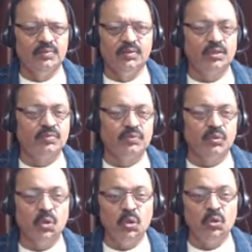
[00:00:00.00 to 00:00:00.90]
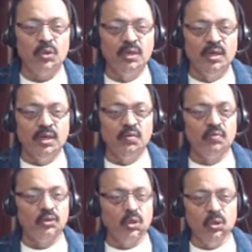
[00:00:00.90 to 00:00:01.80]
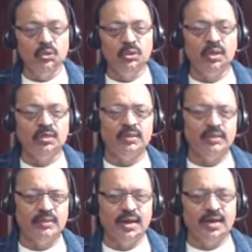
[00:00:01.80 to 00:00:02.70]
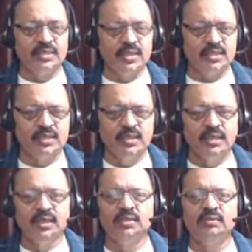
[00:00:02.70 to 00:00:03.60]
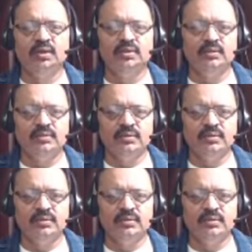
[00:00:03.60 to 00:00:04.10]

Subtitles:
For if you withhold your urges, it will